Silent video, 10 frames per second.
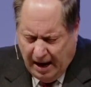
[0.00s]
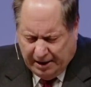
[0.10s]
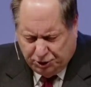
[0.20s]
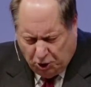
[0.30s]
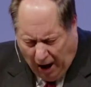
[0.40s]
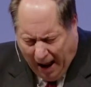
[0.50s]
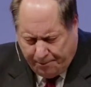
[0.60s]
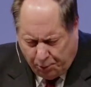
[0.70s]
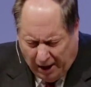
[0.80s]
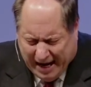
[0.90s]
And so I
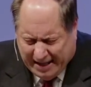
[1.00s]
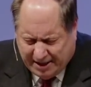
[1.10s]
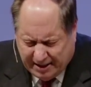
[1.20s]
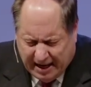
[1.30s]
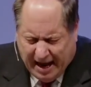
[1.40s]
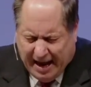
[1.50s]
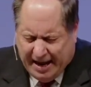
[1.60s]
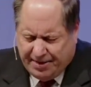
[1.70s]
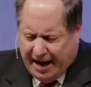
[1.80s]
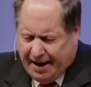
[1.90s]
pray
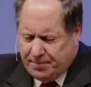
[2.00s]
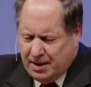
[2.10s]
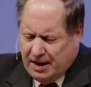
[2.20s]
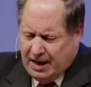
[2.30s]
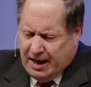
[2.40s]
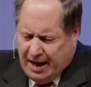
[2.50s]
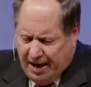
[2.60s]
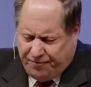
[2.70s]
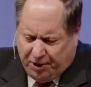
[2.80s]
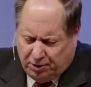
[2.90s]
today that
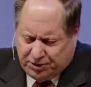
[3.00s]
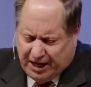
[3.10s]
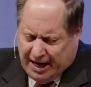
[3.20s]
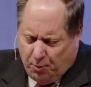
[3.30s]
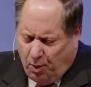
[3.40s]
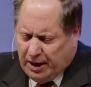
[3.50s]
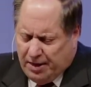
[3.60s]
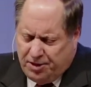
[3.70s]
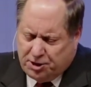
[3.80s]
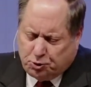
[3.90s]
if there's anyone
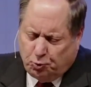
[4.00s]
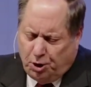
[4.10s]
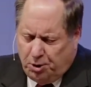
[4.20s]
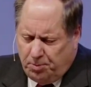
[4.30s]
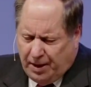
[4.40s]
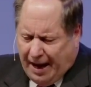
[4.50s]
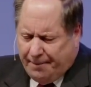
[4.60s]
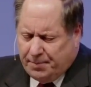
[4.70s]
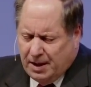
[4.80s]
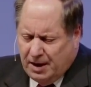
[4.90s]
in this room
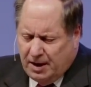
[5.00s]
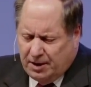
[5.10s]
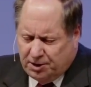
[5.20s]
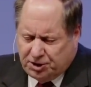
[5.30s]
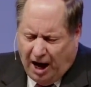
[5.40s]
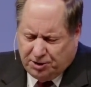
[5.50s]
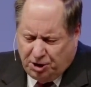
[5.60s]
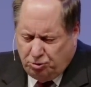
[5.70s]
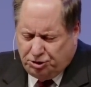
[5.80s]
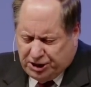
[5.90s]
that does not
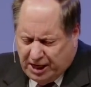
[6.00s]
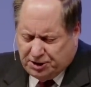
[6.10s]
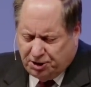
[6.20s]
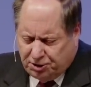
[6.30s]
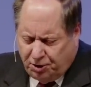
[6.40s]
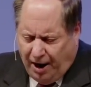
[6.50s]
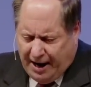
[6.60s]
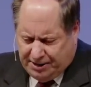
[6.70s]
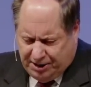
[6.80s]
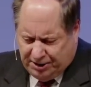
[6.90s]
know Jesus
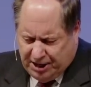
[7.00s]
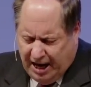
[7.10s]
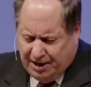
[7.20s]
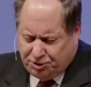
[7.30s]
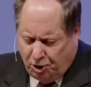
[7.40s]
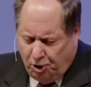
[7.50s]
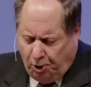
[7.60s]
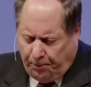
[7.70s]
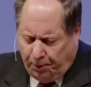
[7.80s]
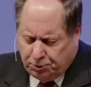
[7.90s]
Christ as his or
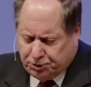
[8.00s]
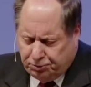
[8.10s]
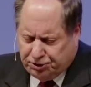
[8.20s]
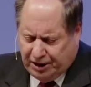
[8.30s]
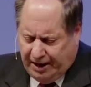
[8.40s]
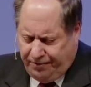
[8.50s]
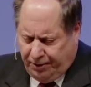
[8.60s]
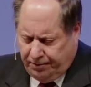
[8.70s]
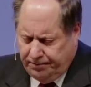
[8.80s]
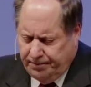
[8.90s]
her personal Savior,